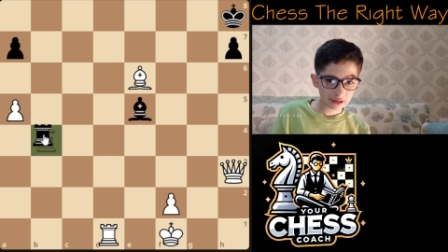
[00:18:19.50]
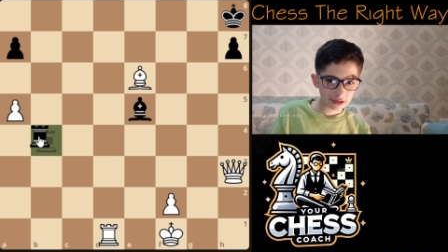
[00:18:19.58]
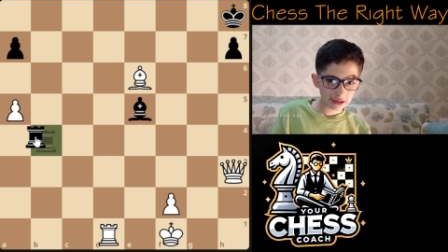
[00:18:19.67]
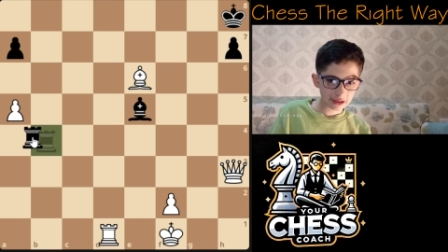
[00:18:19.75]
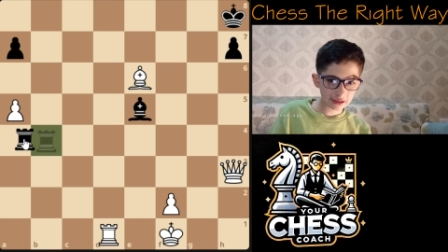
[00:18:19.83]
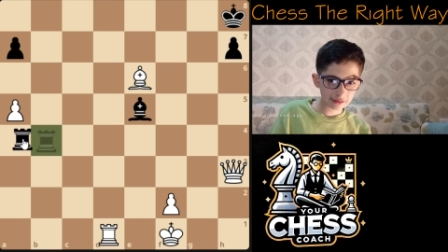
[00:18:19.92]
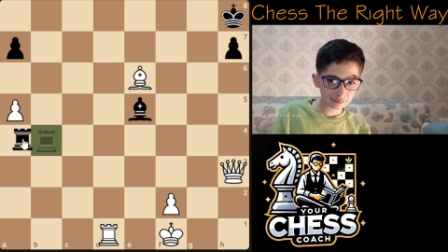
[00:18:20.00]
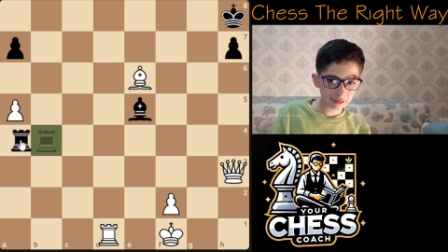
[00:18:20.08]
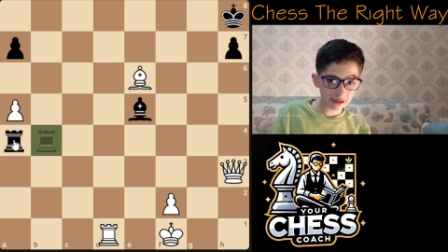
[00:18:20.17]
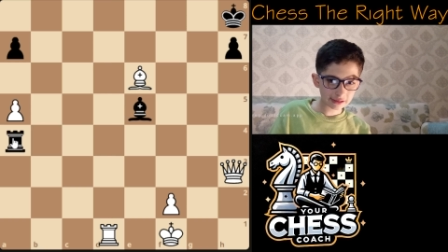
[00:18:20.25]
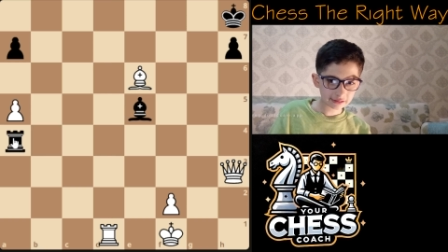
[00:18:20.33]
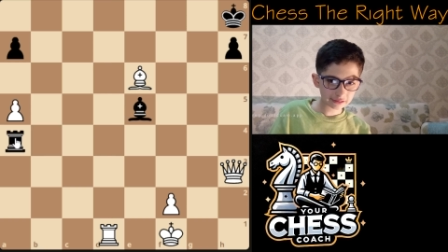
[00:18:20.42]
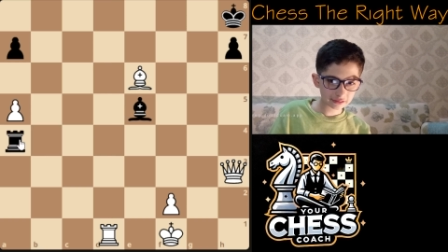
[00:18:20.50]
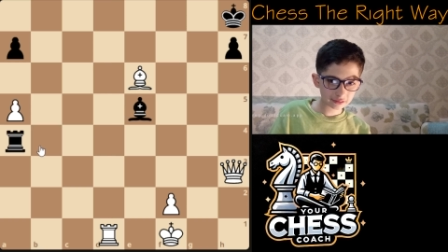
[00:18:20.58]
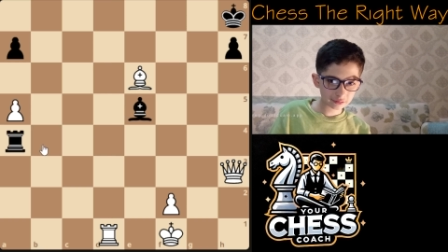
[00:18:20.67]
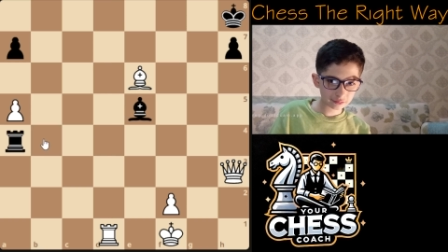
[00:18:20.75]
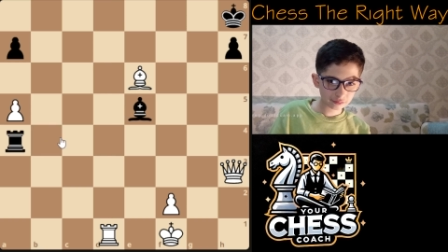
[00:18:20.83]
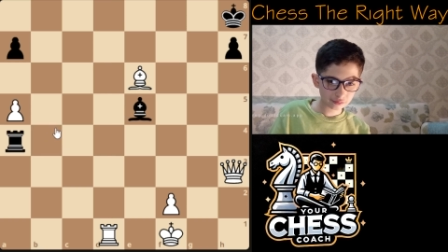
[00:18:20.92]
And black,
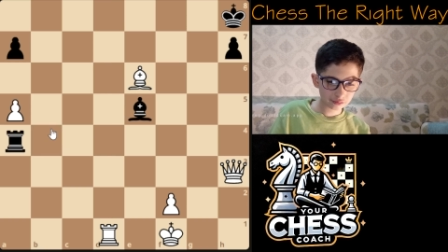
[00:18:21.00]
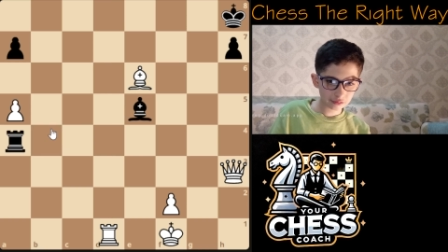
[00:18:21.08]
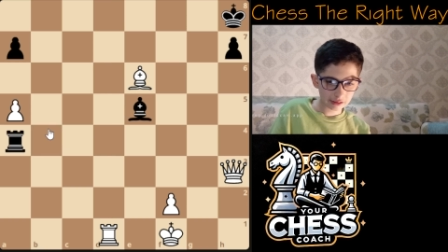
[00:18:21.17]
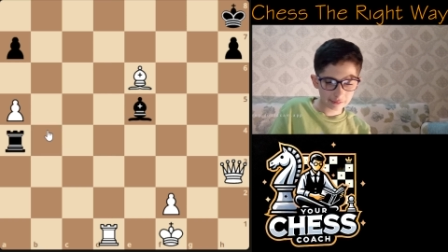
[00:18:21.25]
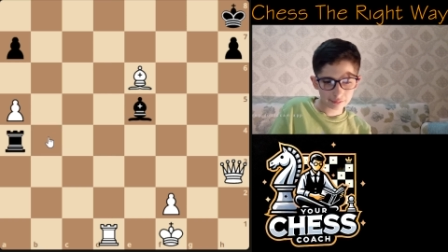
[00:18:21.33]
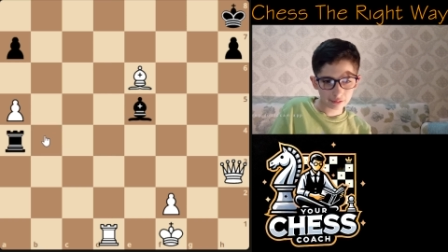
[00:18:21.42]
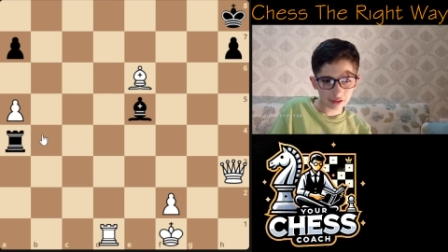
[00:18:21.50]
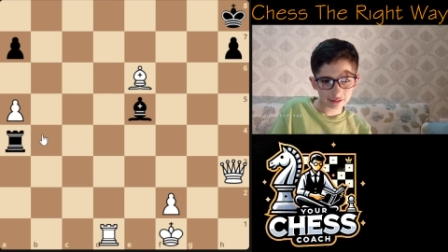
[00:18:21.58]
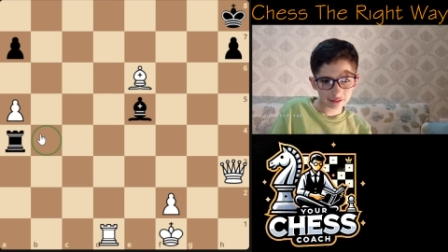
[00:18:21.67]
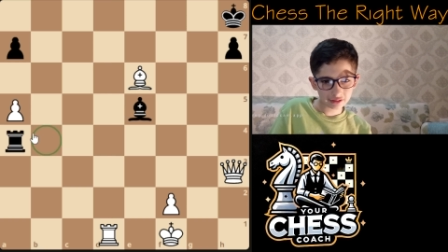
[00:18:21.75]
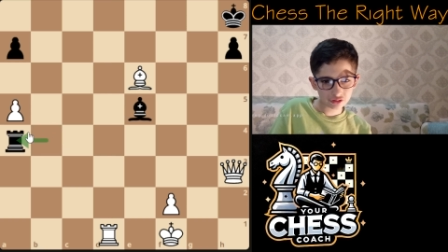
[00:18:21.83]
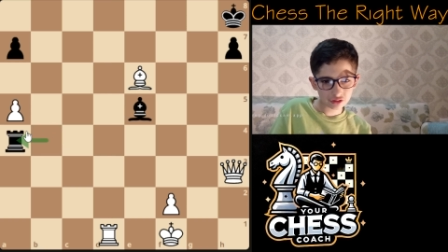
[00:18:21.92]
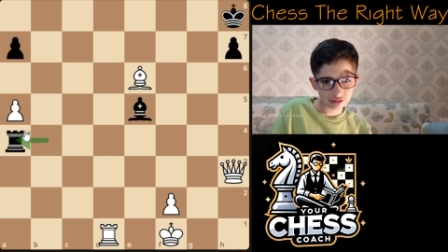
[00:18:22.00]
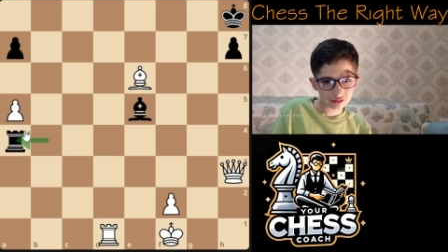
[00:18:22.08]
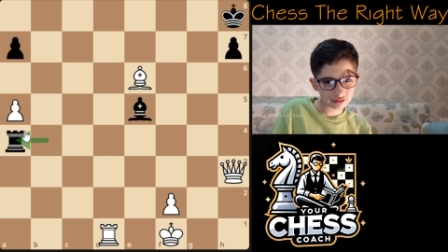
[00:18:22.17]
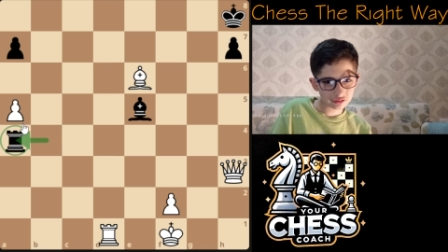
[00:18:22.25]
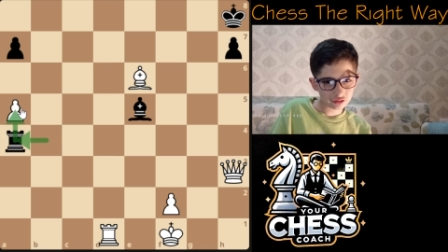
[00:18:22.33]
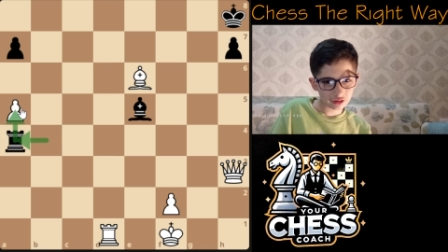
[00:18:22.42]
blindly just
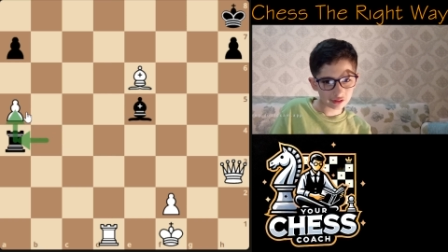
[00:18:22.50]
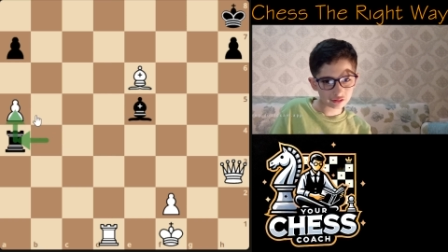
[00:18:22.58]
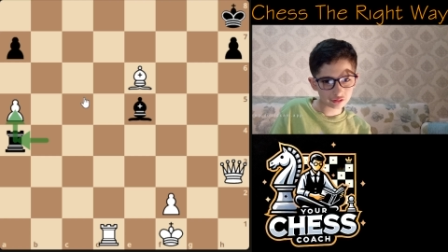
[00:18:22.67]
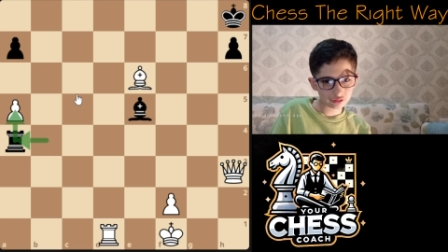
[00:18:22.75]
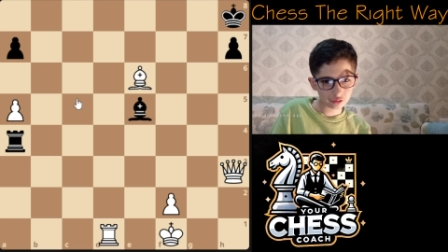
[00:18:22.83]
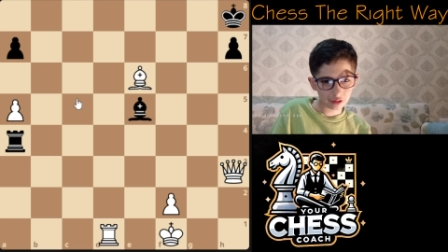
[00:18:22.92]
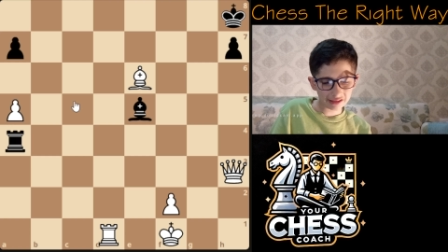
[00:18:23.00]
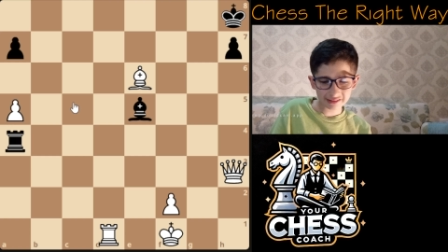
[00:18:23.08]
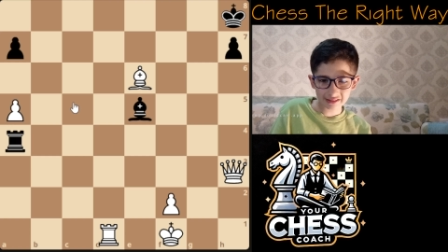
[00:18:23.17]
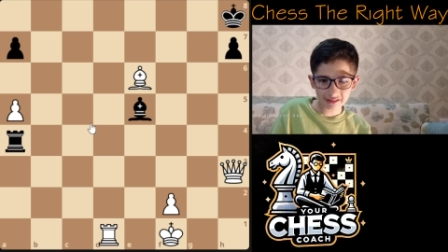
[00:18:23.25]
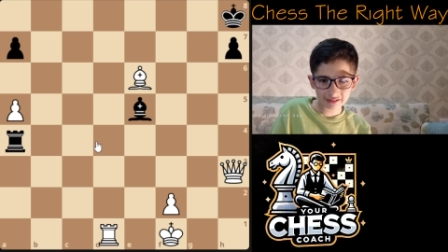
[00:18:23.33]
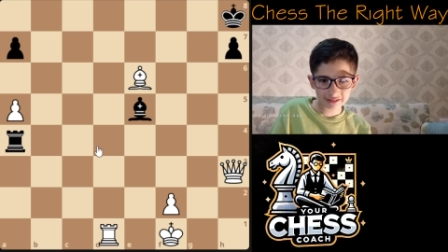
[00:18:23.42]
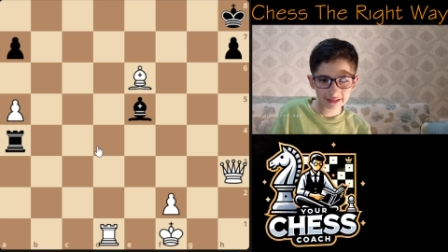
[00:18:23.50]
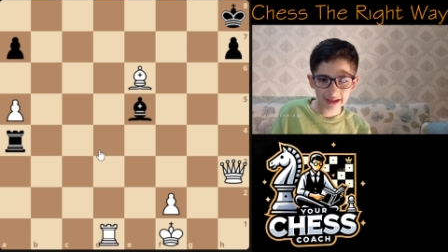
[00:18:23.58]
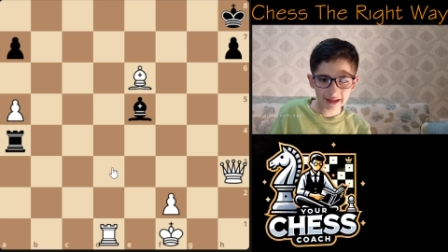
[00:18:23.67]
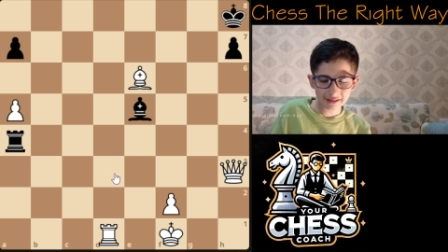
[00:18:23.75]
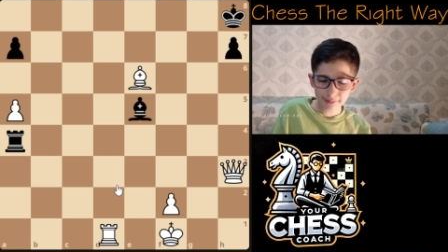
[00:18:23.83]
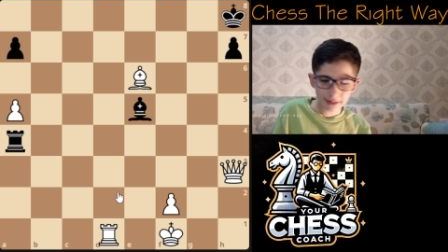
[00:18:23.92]
tried to
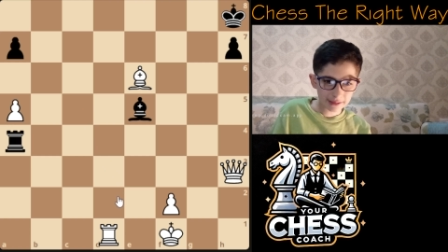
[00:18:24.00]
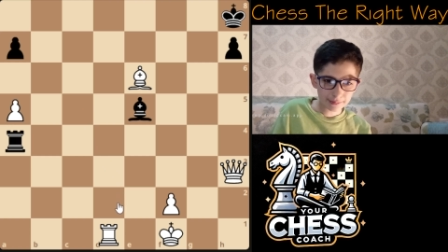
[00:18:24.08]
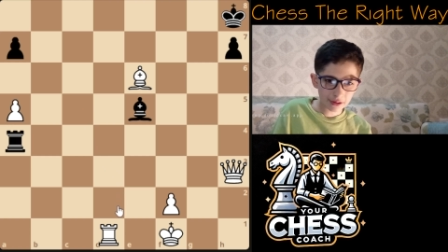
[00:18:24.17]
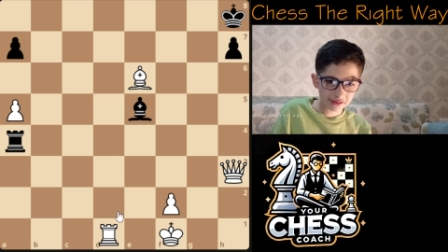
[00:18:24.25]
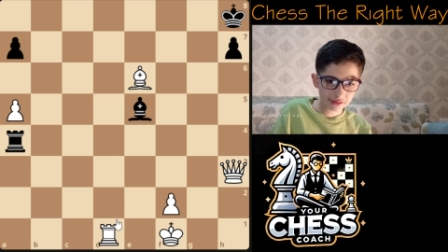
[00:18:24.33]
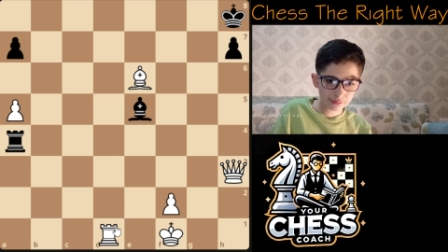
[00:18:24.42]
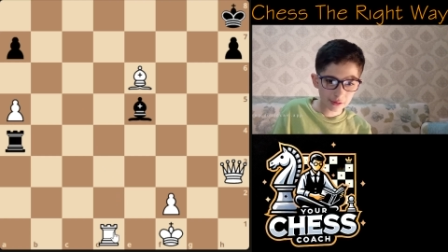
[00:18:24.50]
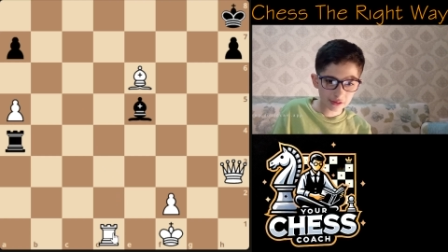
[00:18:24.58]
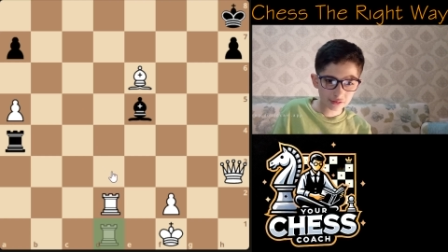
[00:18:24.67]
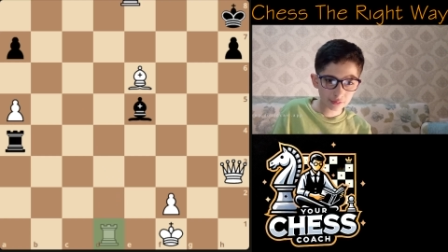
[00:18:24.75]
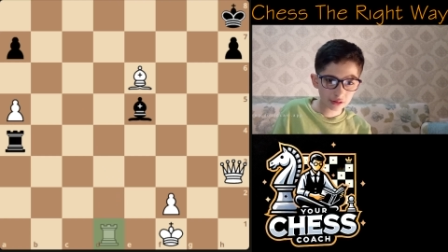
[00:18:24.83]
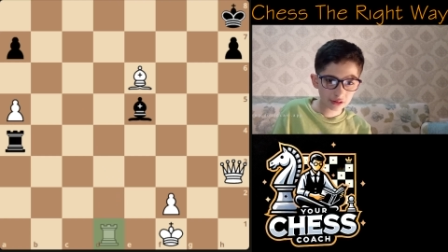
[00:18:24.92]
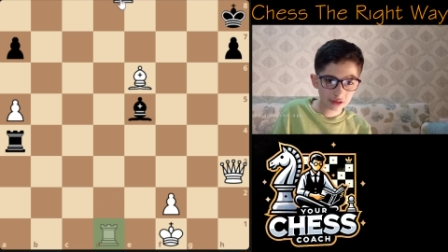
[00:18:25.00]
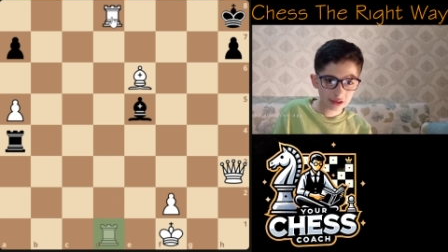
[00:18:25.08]
get as many pawns as possible.